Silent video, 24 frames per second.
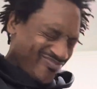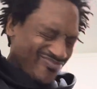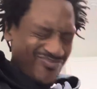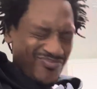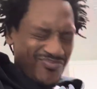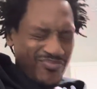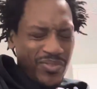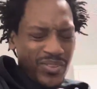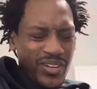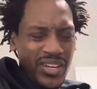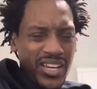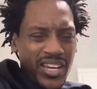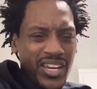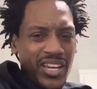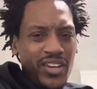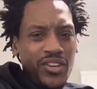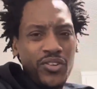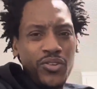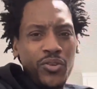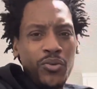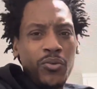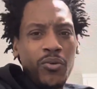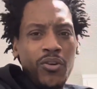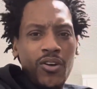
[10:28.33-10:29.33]
But here
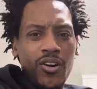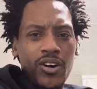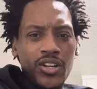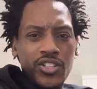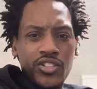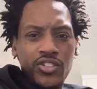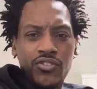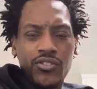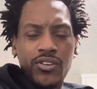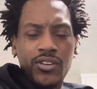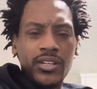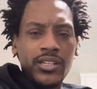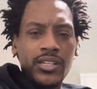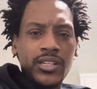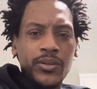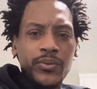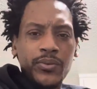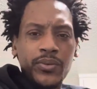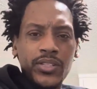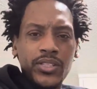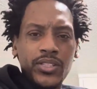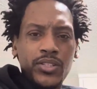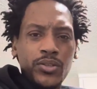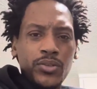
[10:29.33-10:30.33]
you are struggling
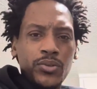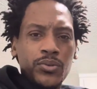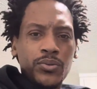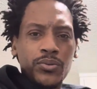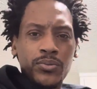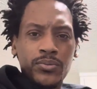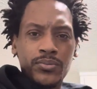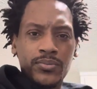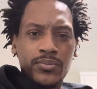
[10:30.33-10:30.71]
with 2.